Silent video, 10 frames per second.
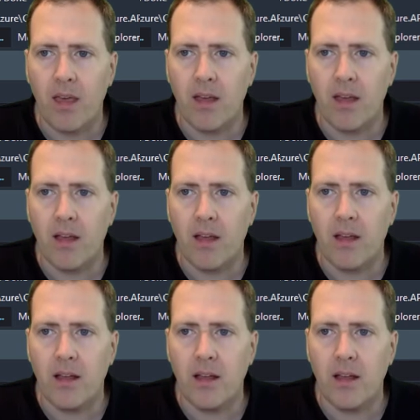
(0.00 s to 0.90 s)

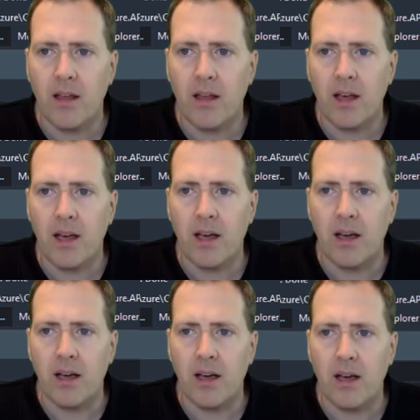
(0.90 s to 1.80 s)

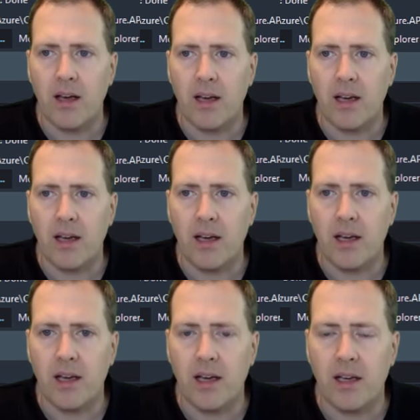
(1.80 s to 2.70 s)

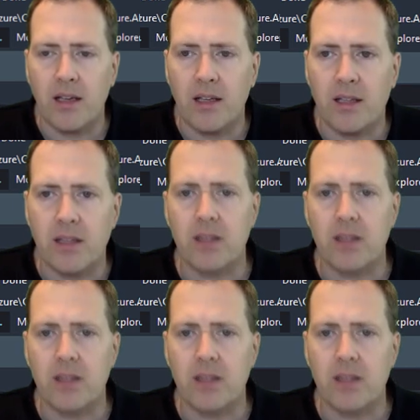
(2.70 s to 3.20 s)
No one is speaking in this clip.